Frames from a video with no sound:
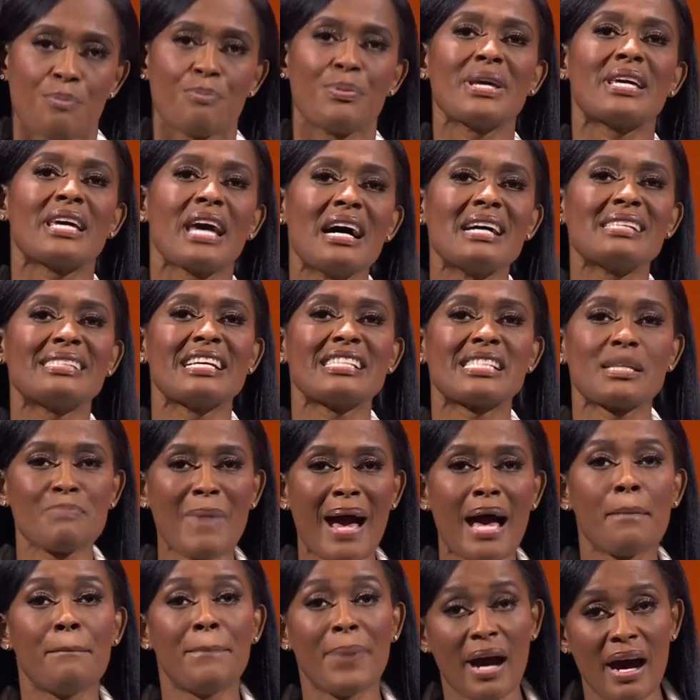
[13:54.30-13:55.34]
Because it's
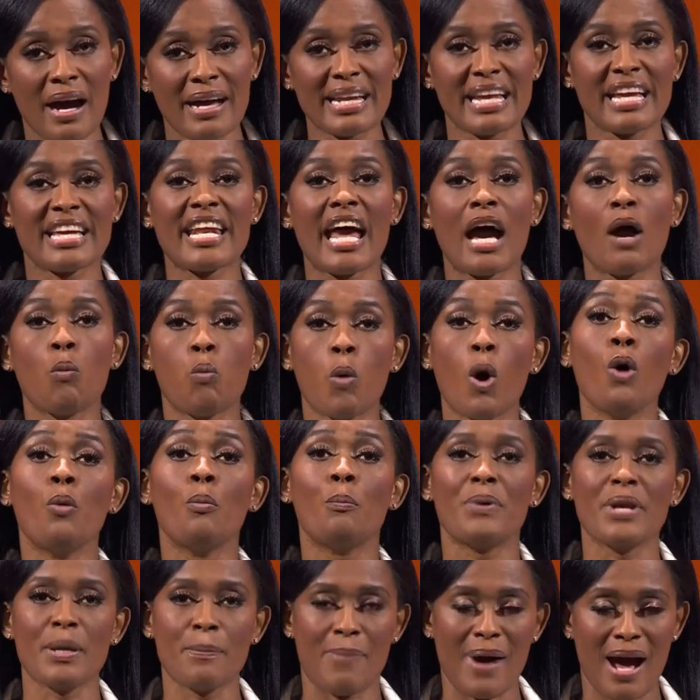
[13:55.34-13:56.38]
my body and I
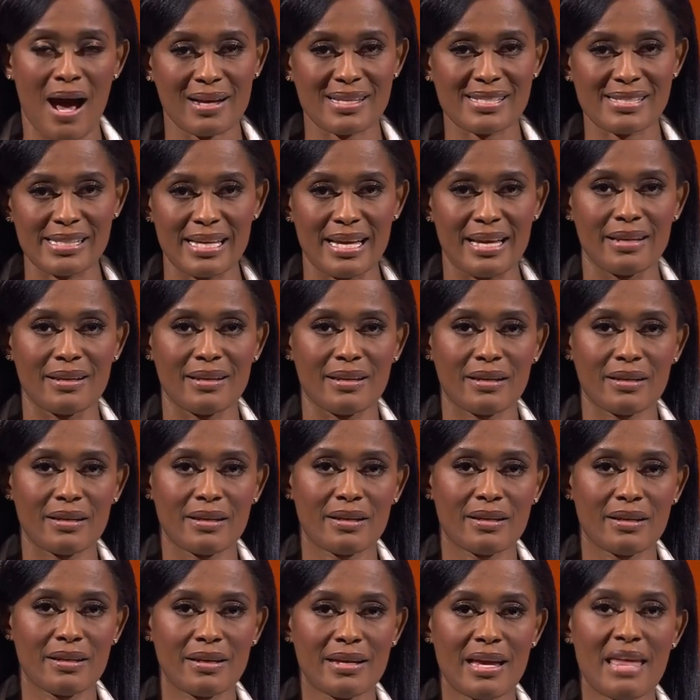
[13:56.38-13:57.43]
won't be boxed in.
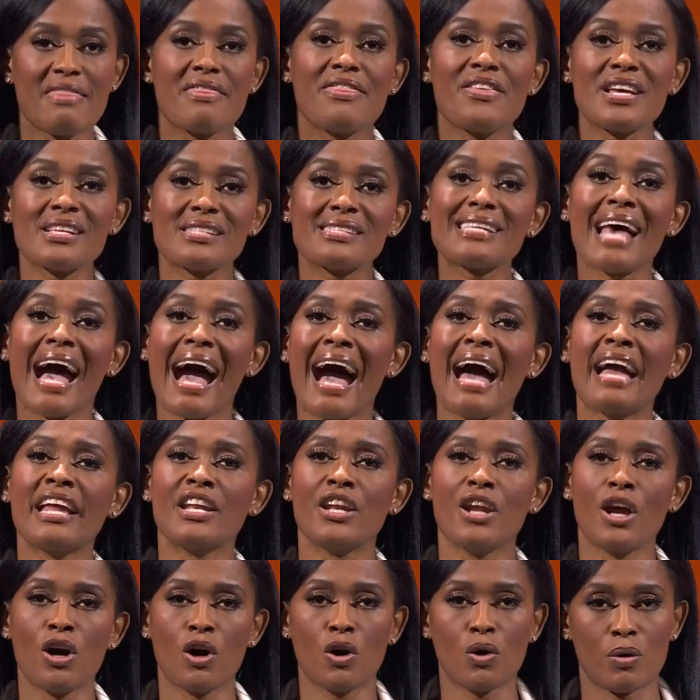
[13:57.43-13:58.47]
And this I
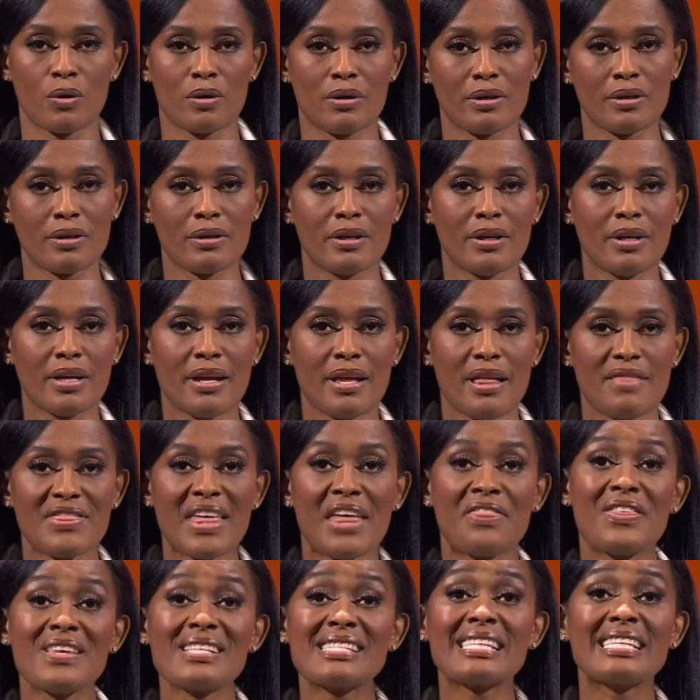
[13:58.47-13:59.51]
know,
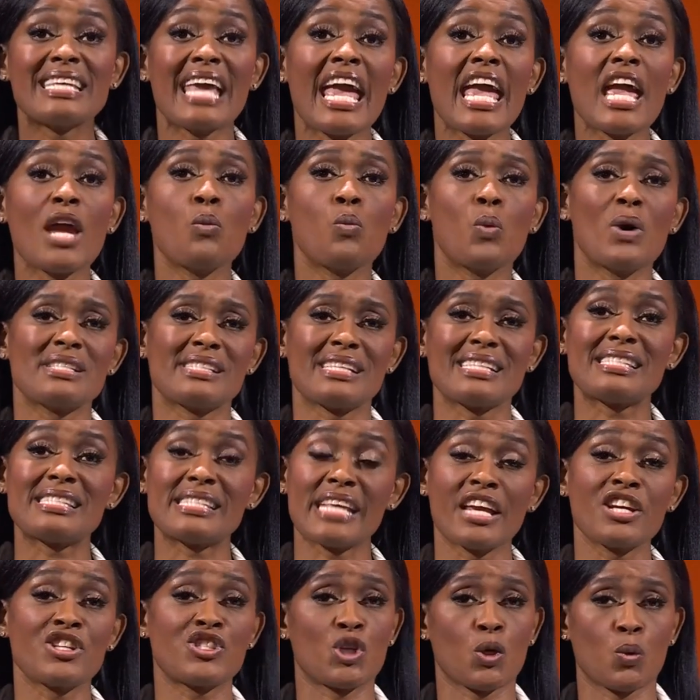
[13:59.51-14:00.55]
that this game was a
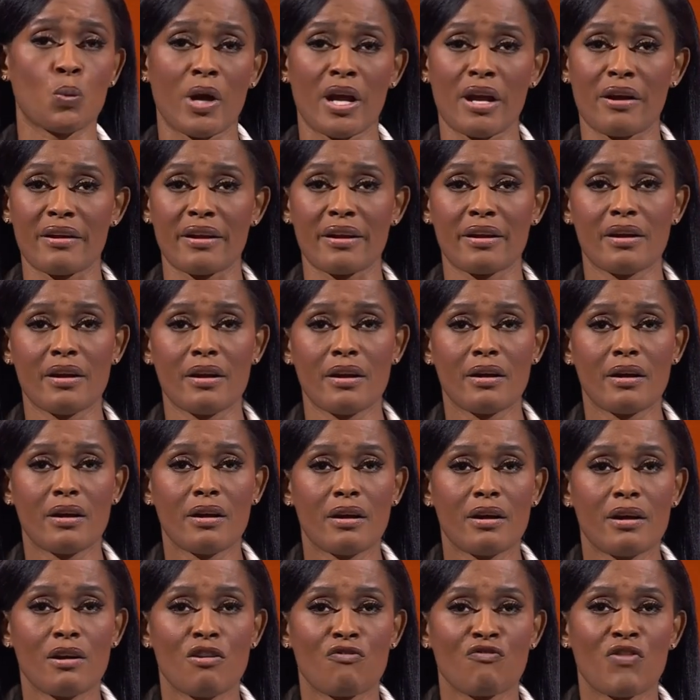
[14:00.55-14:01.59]
sanctuary
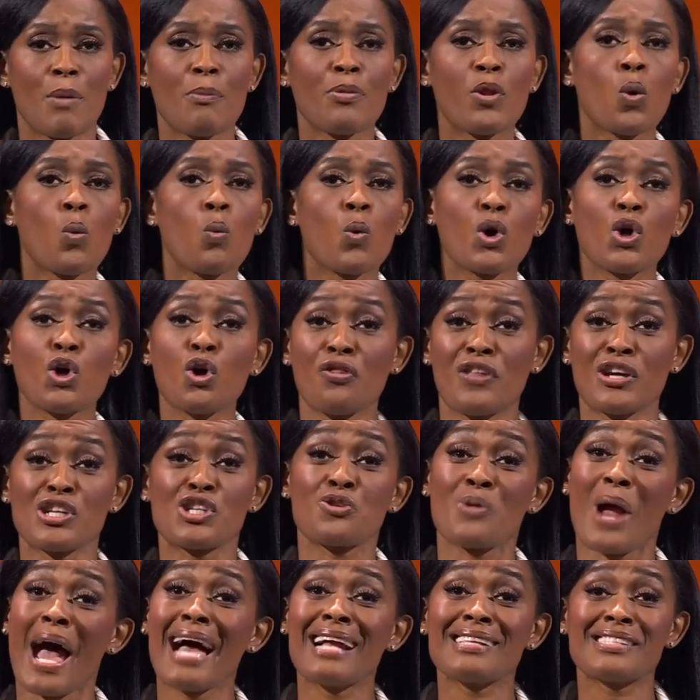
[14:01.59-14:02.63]
from the world that
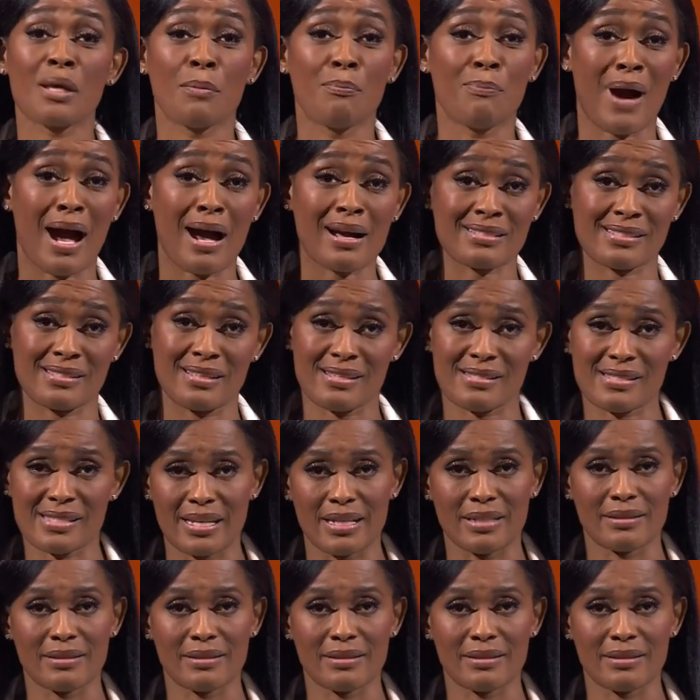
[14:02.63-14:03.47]
tried to box us